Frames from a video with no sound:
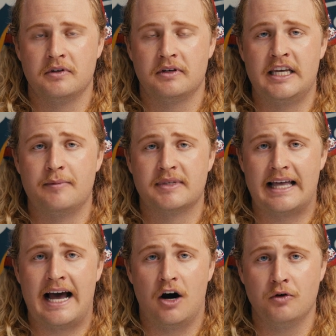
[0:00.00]
keeps the
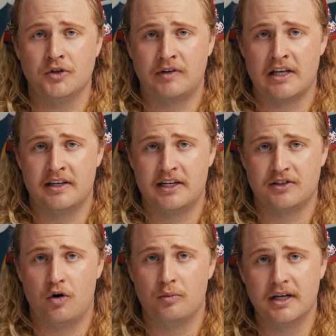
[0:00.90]
house rather than is
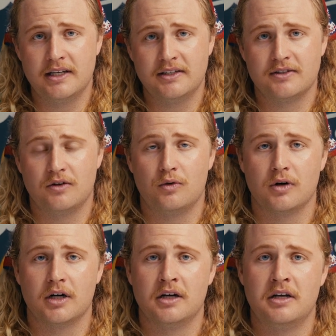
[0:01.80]
homeless,
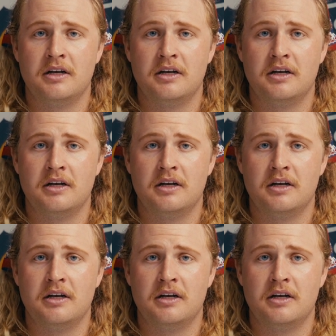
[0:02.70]
or